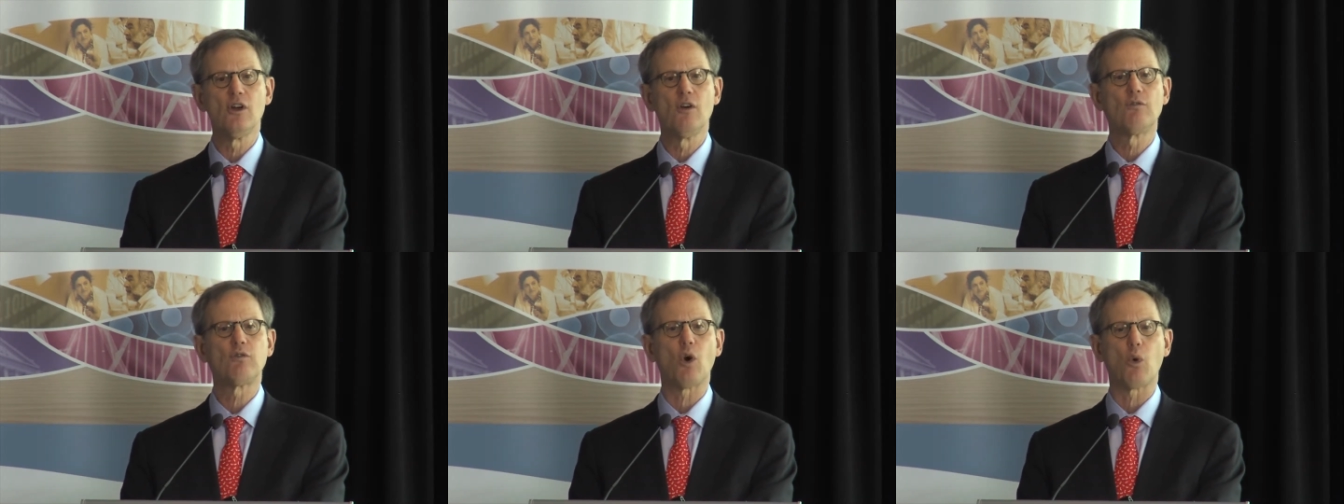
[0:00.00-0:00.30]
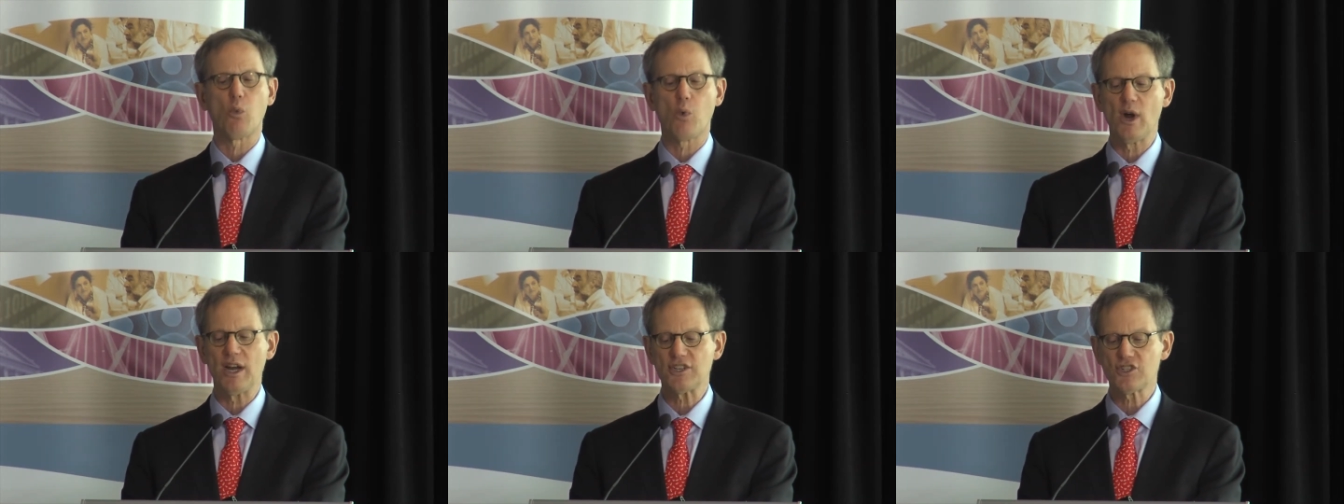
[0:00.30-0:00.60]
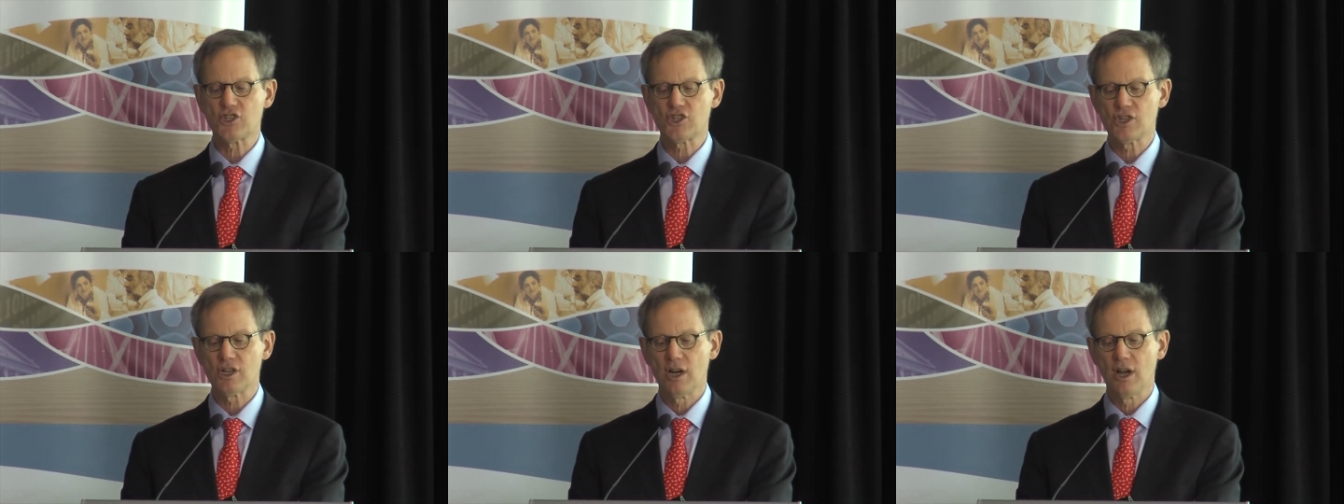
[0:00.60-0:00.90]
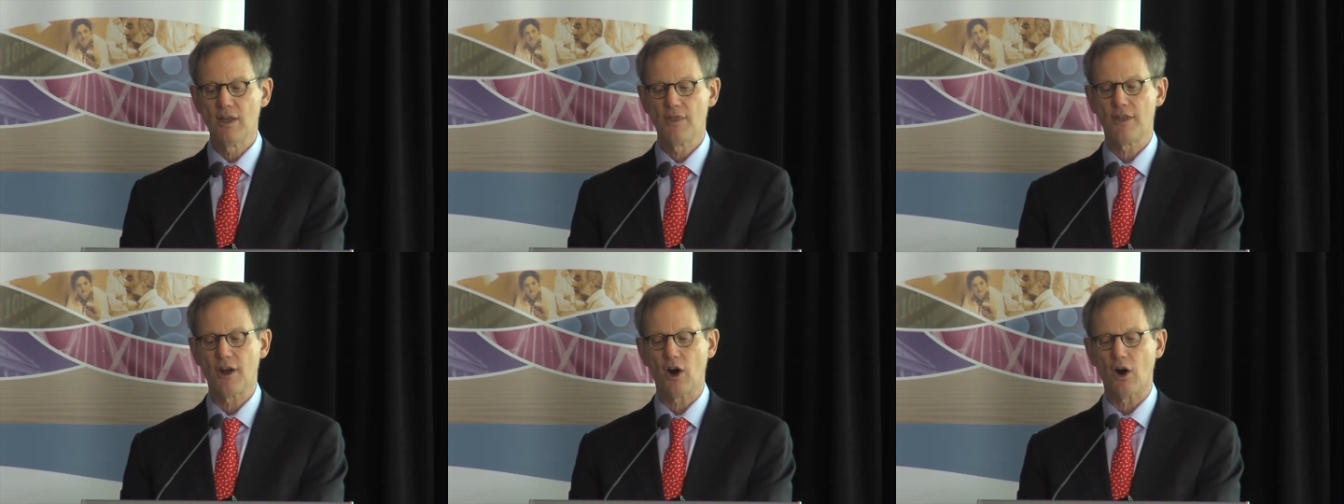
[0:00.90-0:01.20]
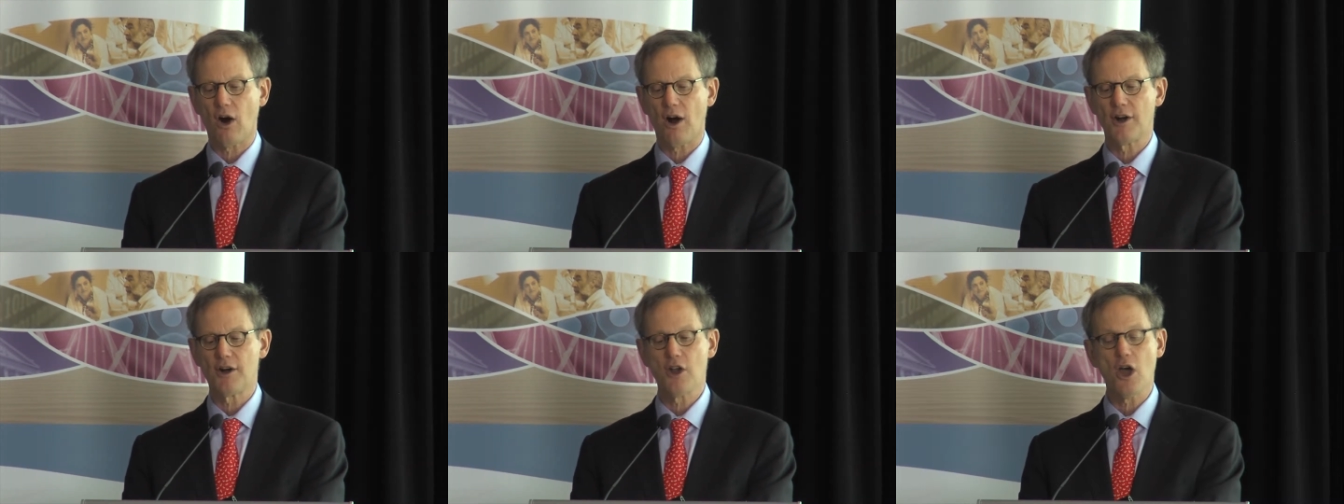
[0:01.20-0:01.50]
for which there
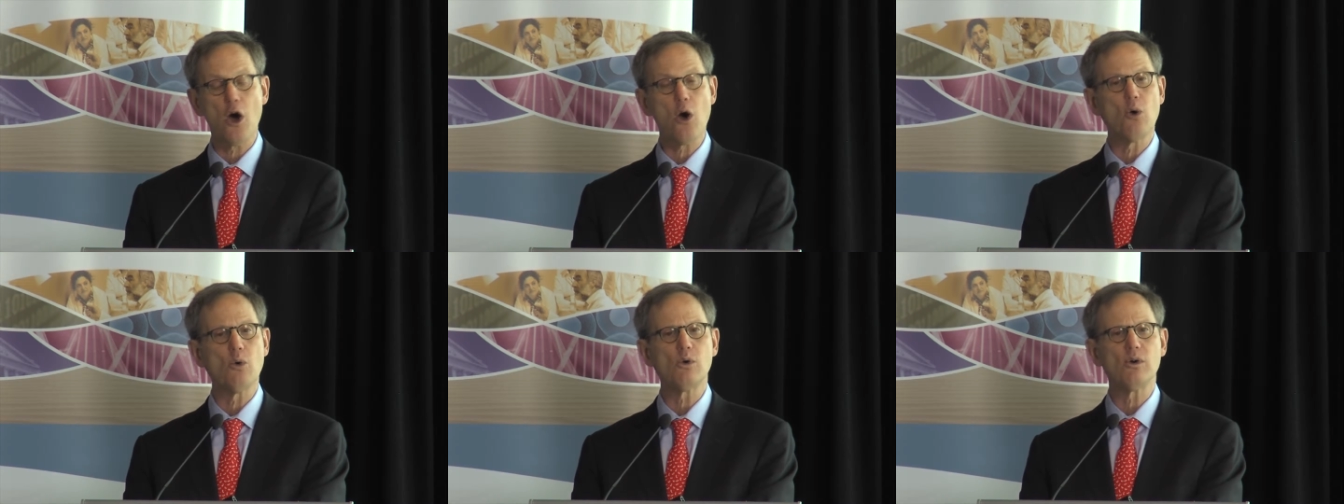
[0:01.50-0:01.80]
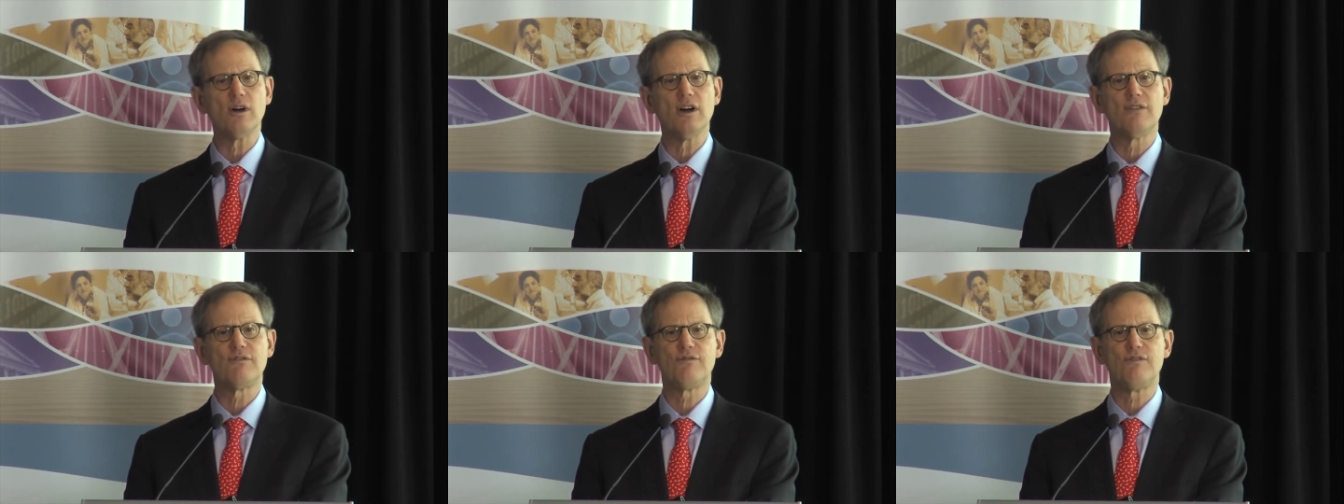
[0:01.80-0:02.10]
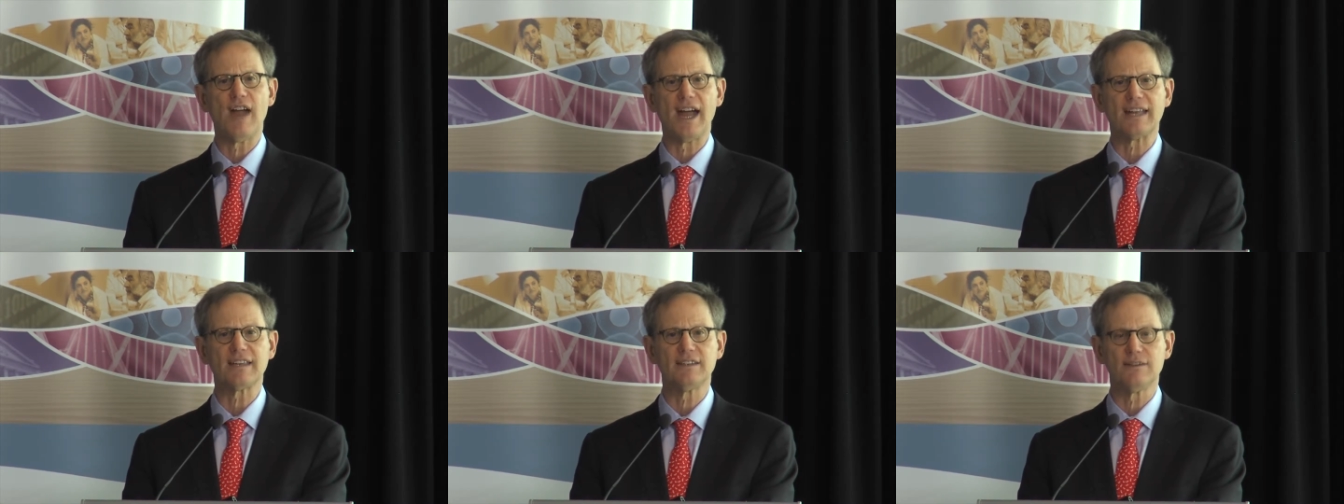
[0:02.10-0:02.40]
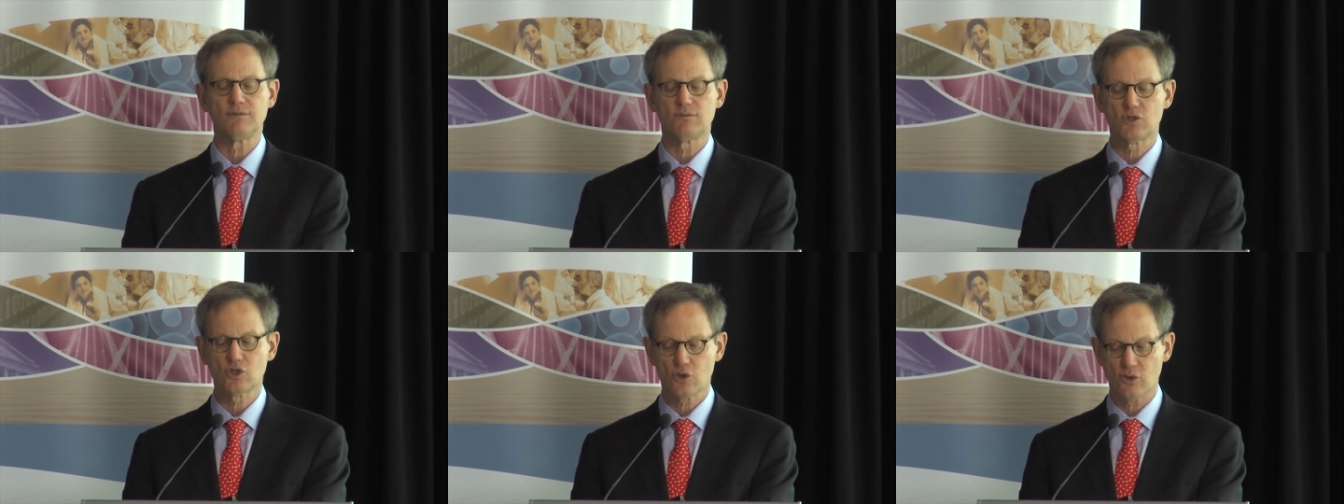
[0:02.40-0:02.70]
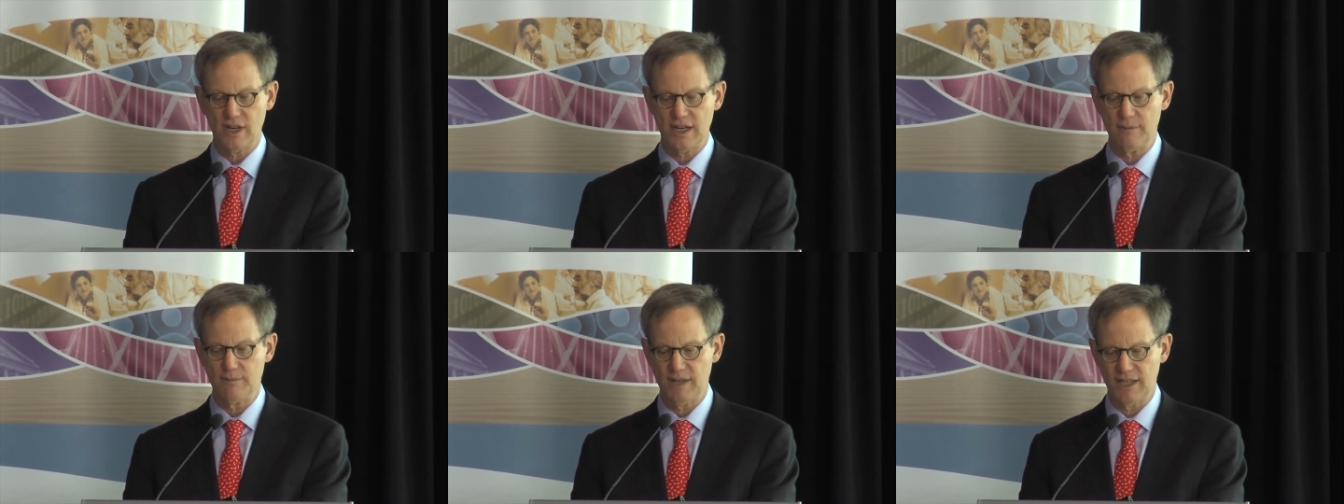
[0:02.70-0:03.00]
are no effective
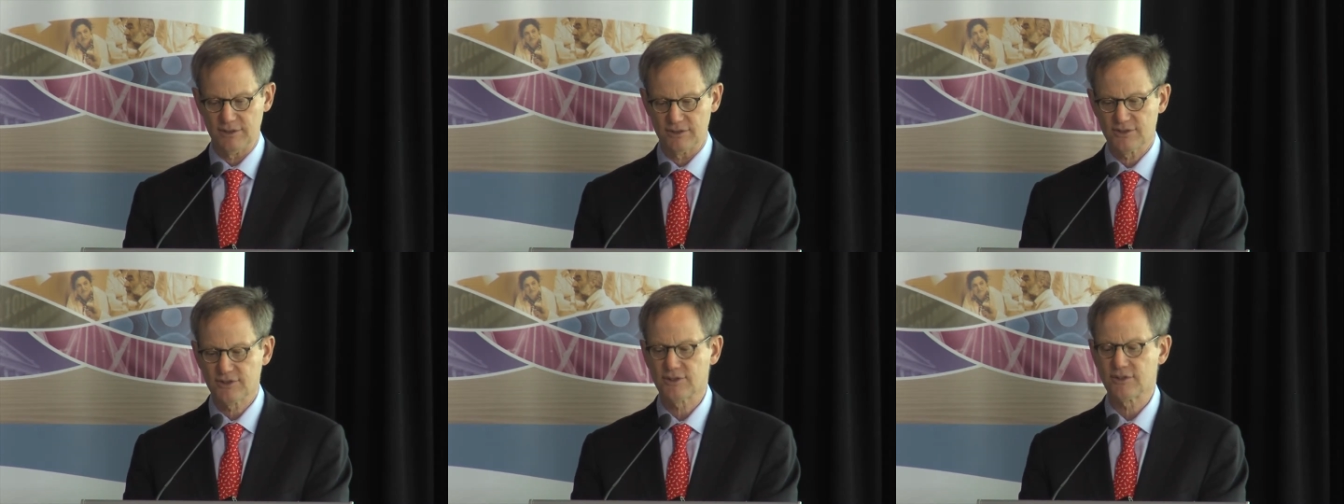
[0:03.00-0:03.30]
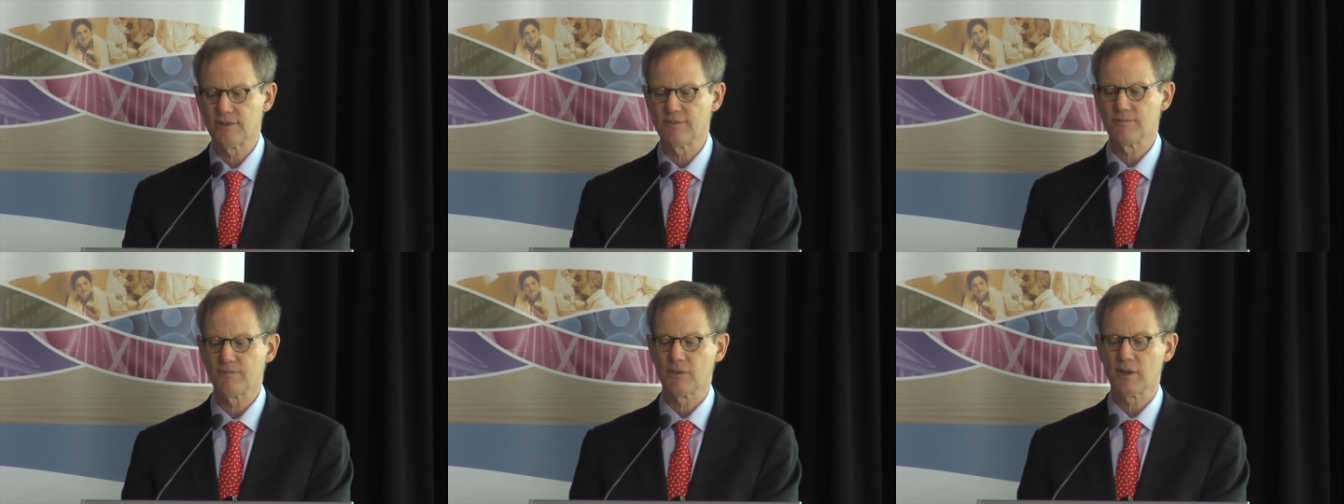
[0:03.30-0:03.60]
treatments.